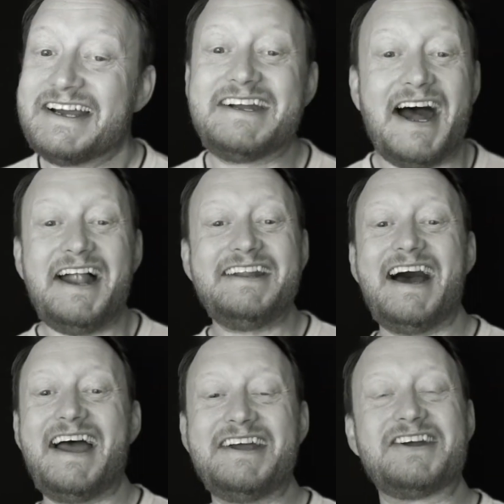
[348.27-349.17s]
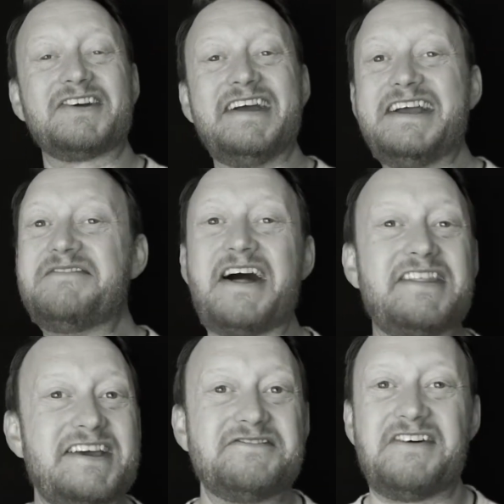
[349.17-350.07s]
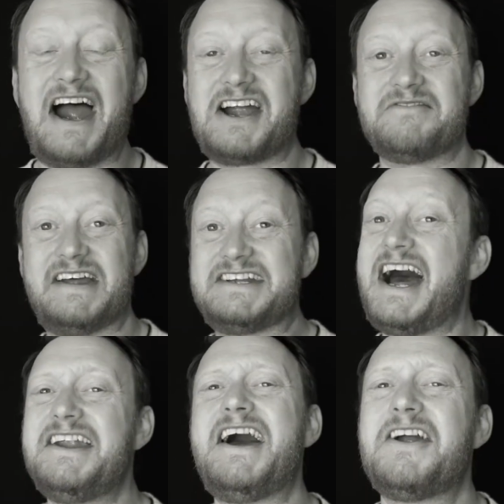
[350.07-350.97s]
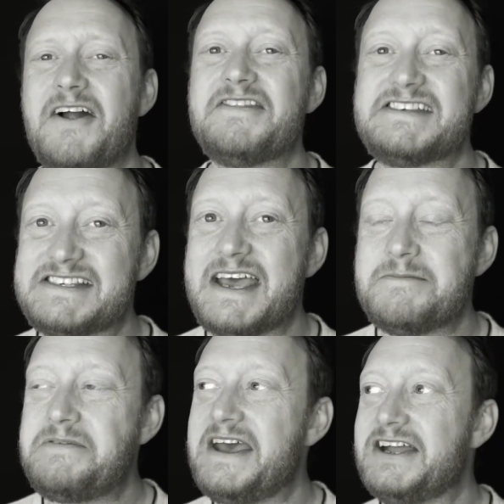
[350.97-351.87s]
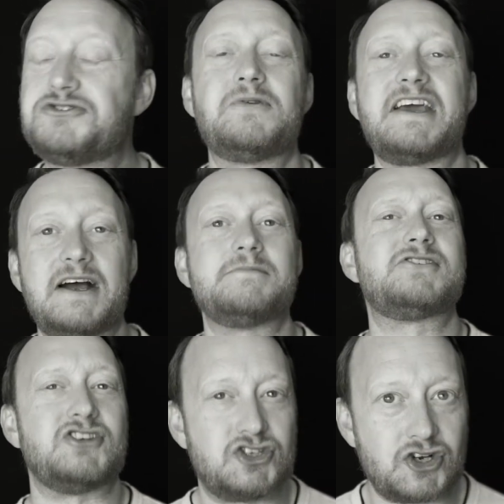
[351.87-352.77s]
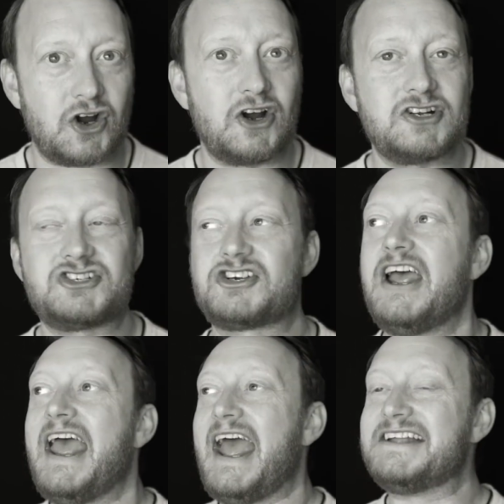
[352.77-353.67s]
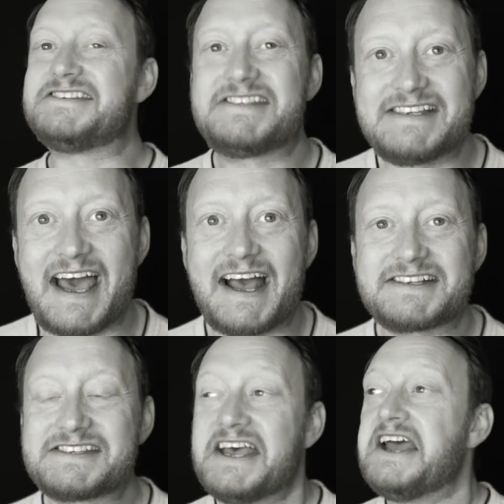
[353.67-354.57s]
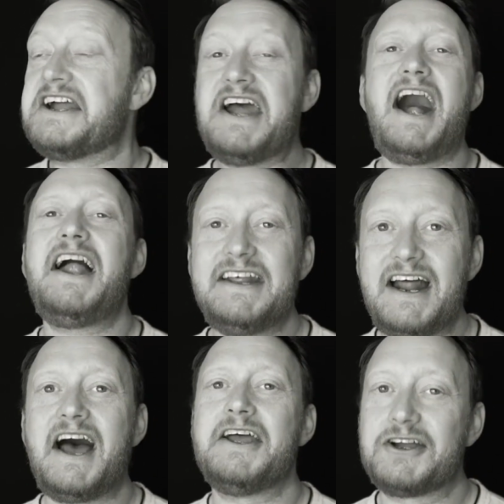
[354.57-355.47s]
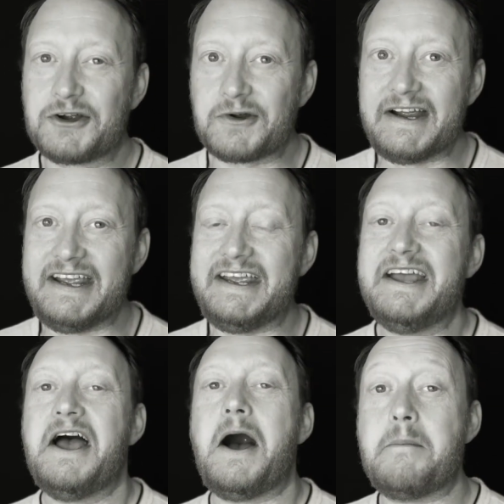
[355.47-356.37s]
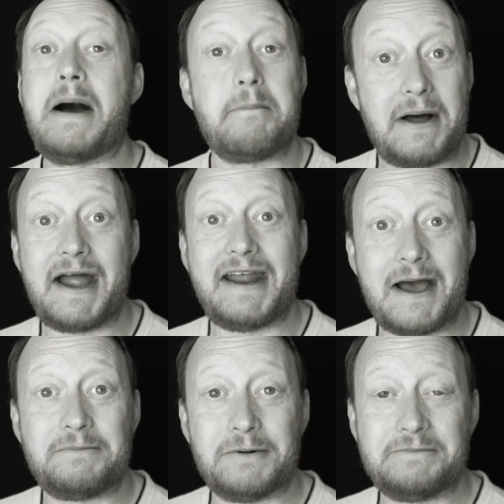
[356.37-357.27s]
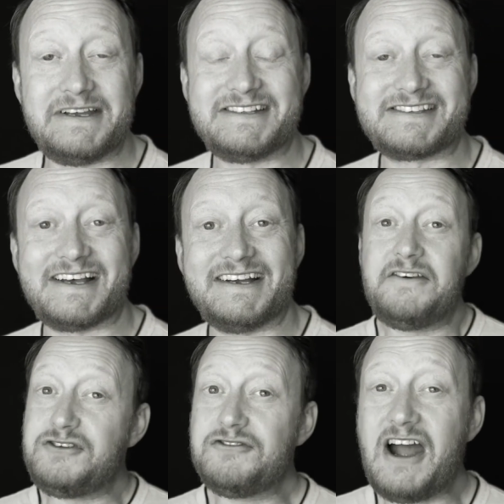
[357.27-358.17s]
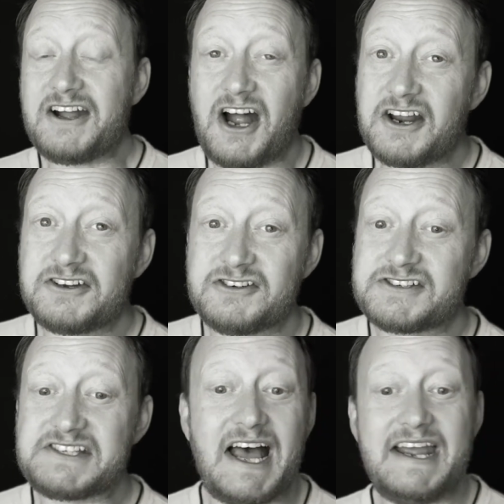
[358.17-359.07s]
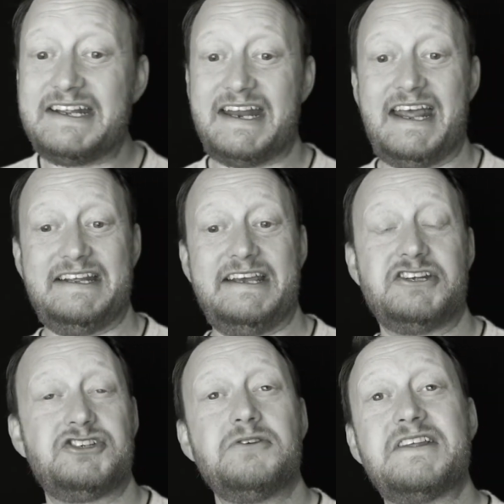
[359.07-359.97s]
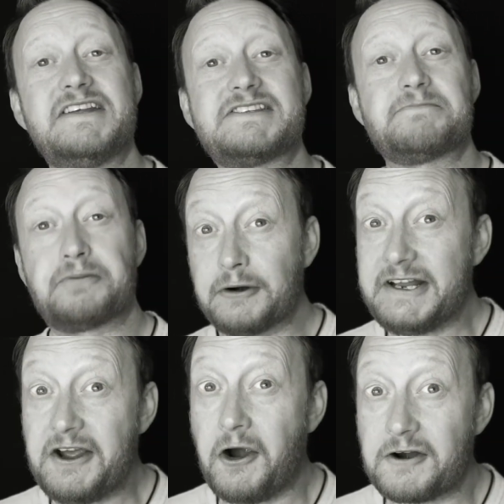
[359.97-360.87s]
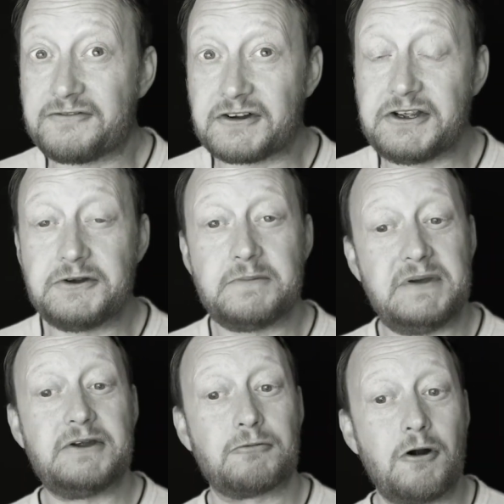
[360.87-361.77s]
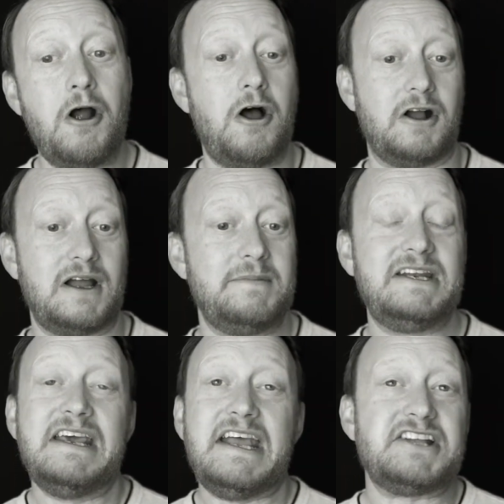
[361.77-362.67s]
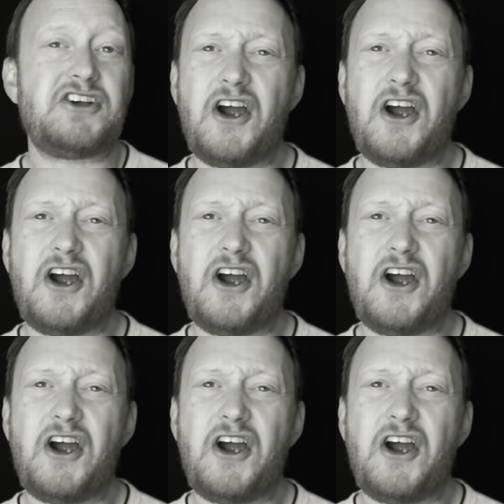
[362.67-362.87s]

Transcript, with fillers: God and I agree about the environment. God and I are on the same page when it comes to church and sex. God and I agree about pineapple pizza. And if you've got God on your side in any issue, then it's pretty hard for you to be wrong. I mean, it's